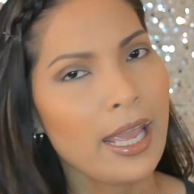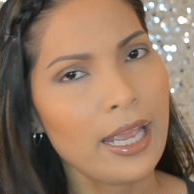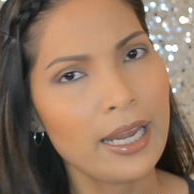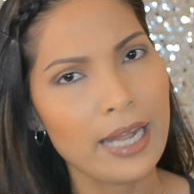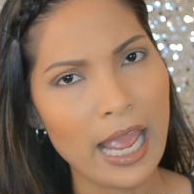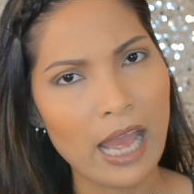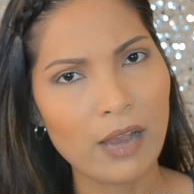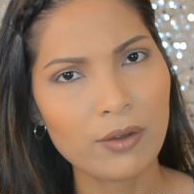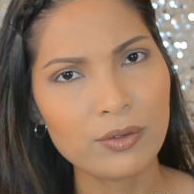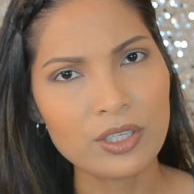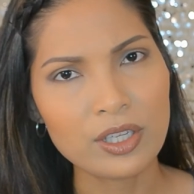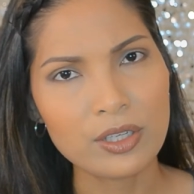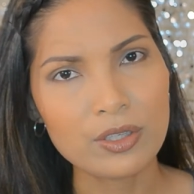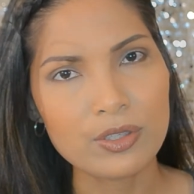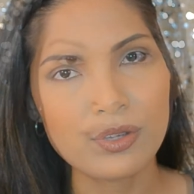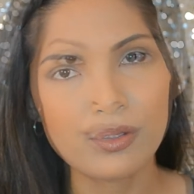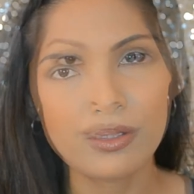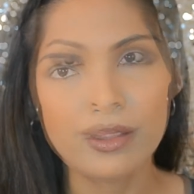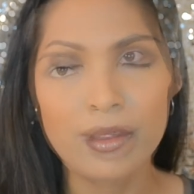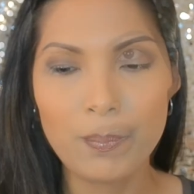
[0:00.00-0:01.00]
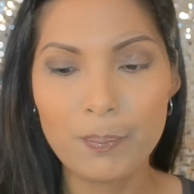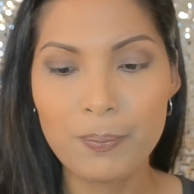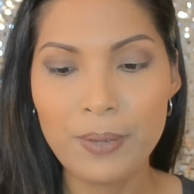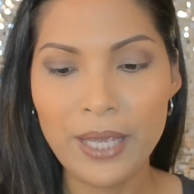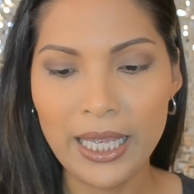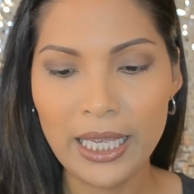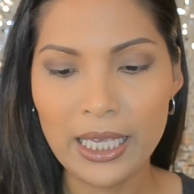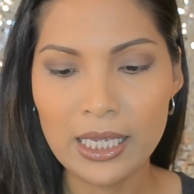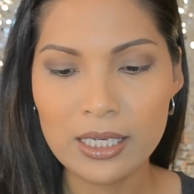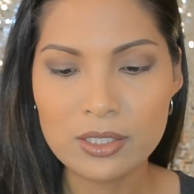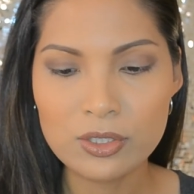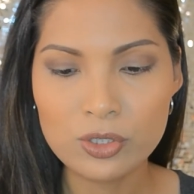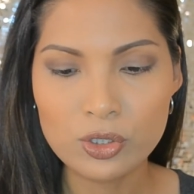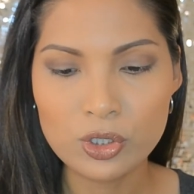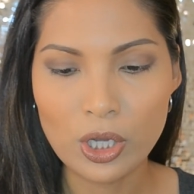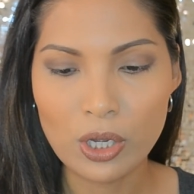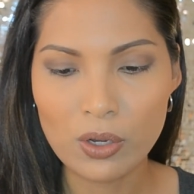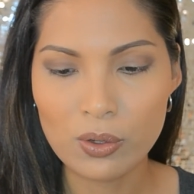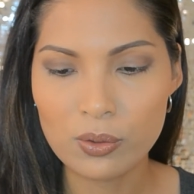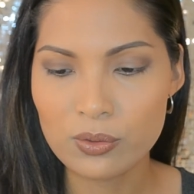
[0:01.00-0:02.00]
And how do you do that? The pin
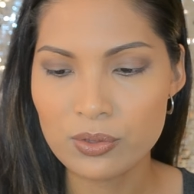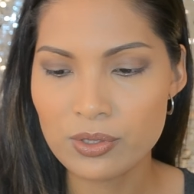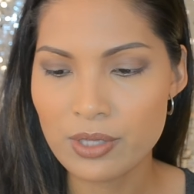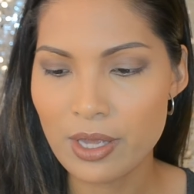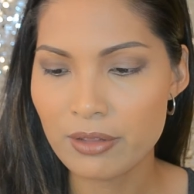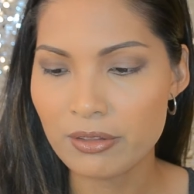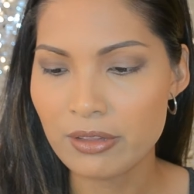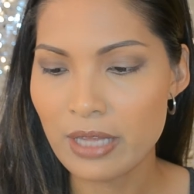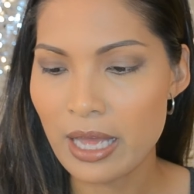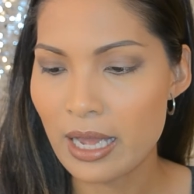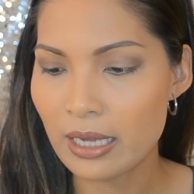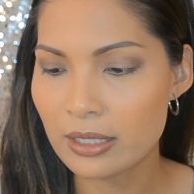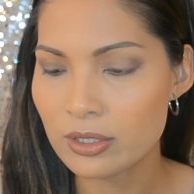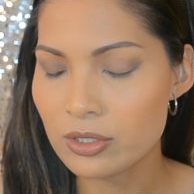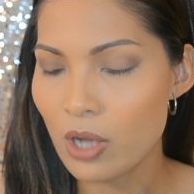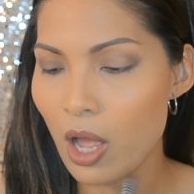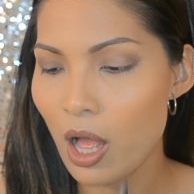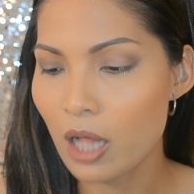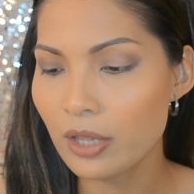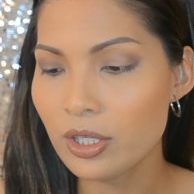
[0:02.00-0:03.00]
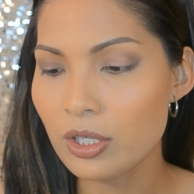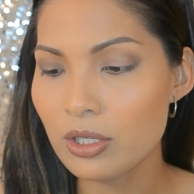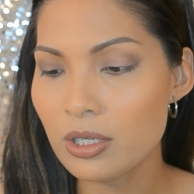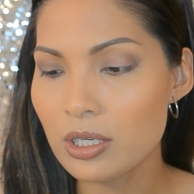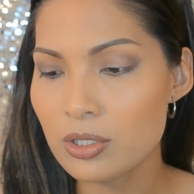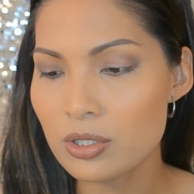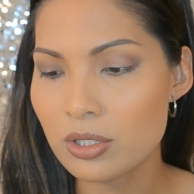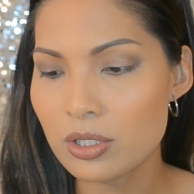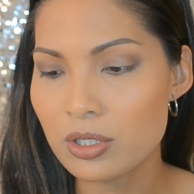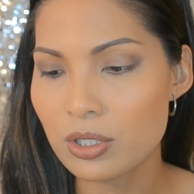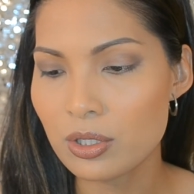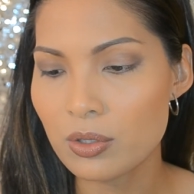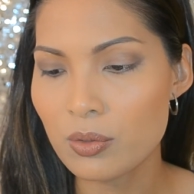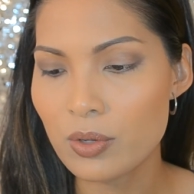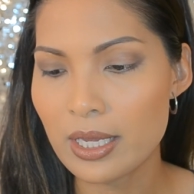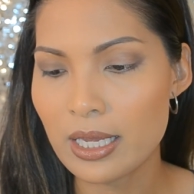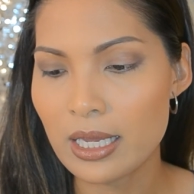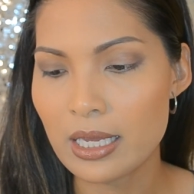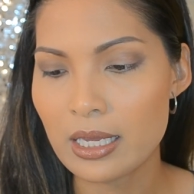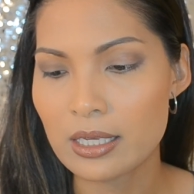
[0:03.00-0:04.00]
shows that all you need to
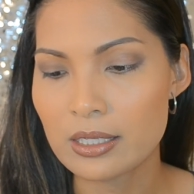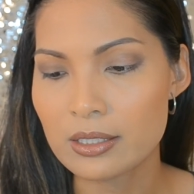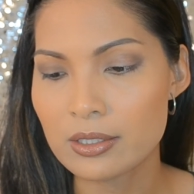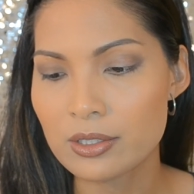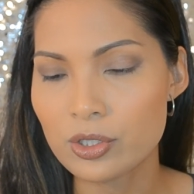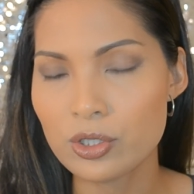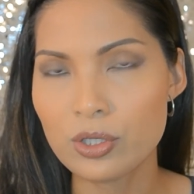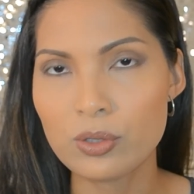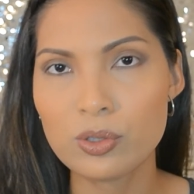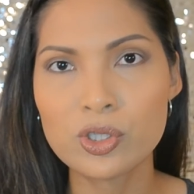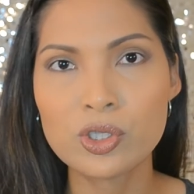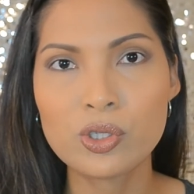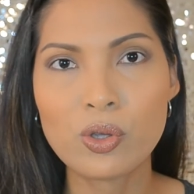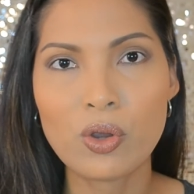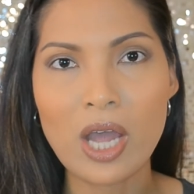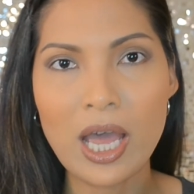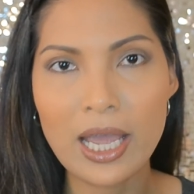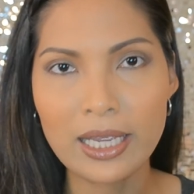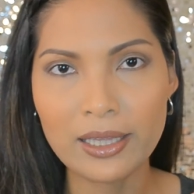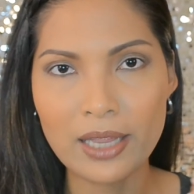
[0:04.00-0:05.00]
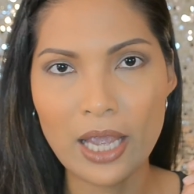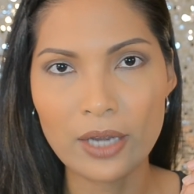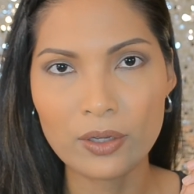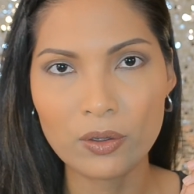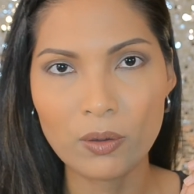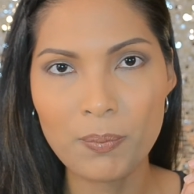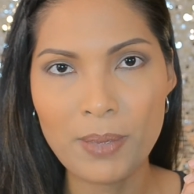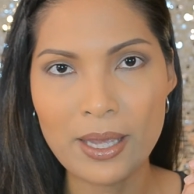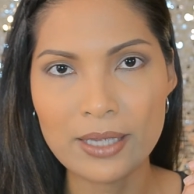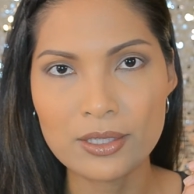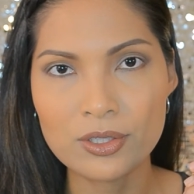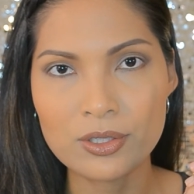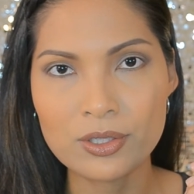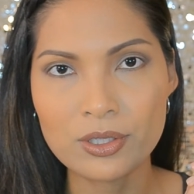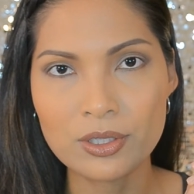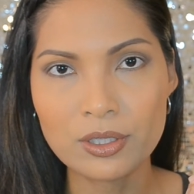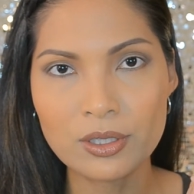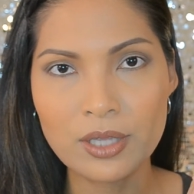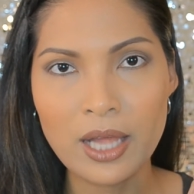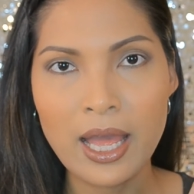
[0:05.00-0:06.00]
do is use your eyeliner
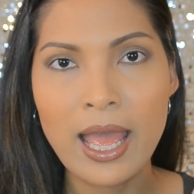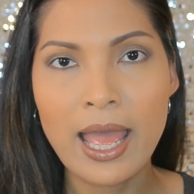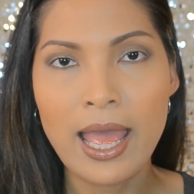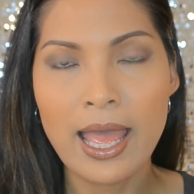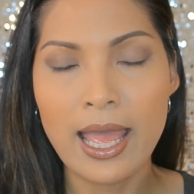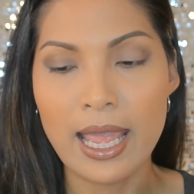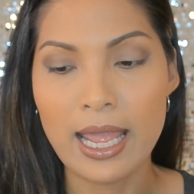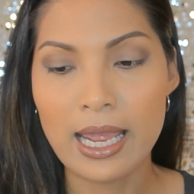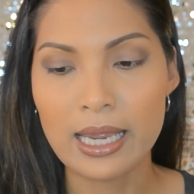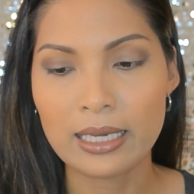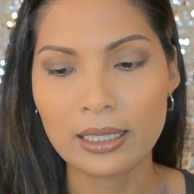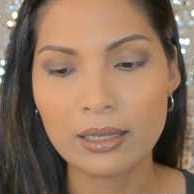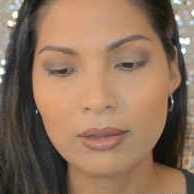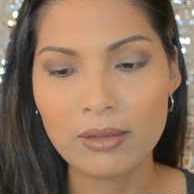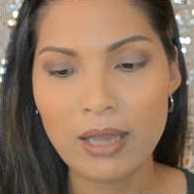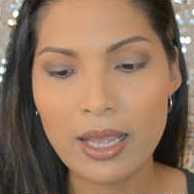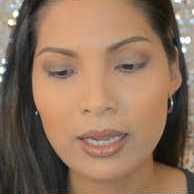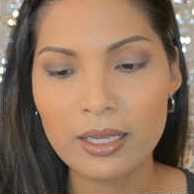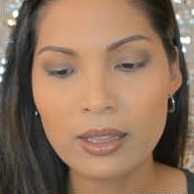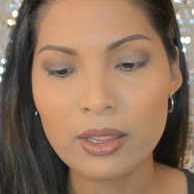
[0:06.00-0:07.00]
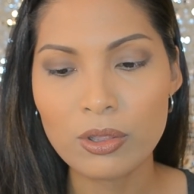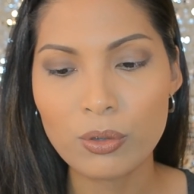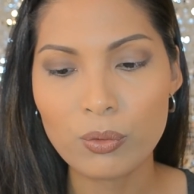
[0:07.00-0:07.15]
pencil and line